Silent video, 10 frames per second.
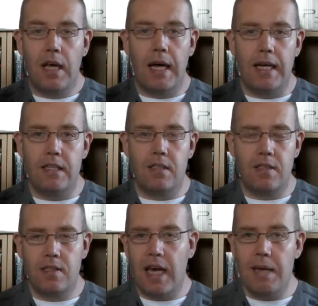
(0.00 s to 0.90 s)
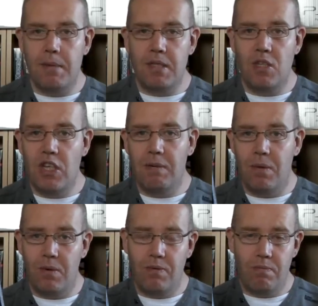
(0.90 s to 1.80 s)
and gamers in
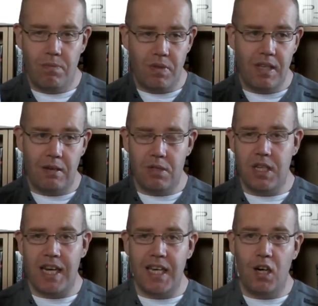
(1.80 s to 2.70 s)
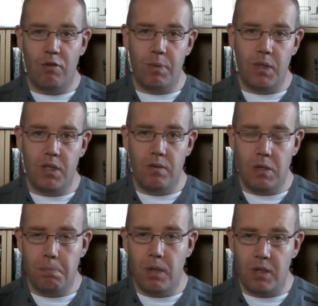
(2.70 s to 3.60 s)
general, you know, slag it off because of its
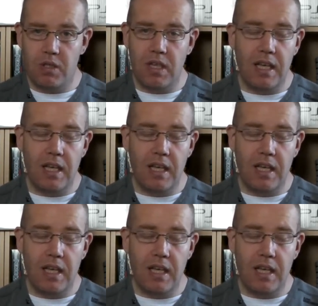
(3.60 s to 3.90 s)
bugs.